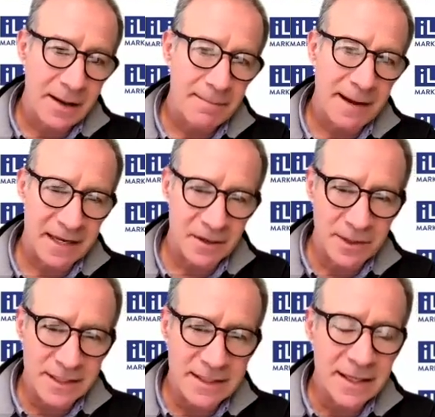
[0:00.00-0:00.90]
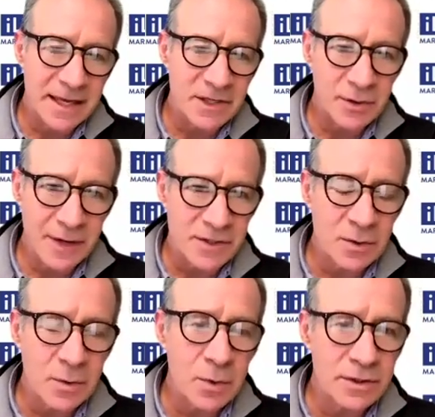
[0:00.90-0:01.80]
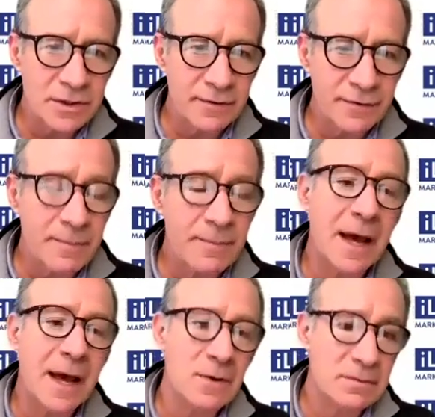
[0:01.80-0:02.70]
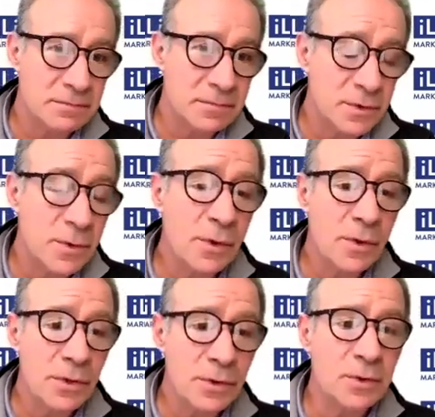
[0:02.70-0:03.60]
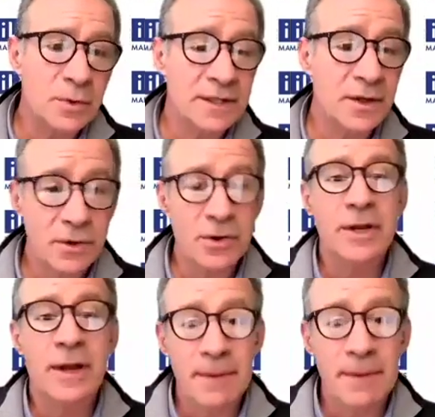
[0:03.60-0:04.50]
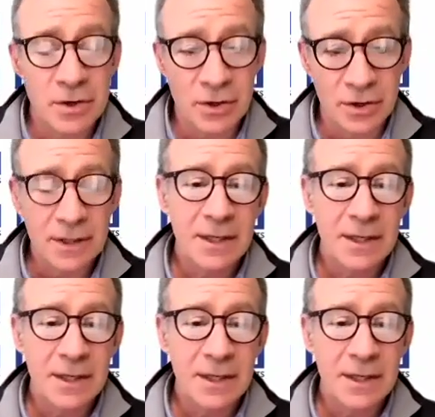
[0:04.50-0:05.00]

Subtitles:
by increasing the extraction quota from now through 2030 and beyond.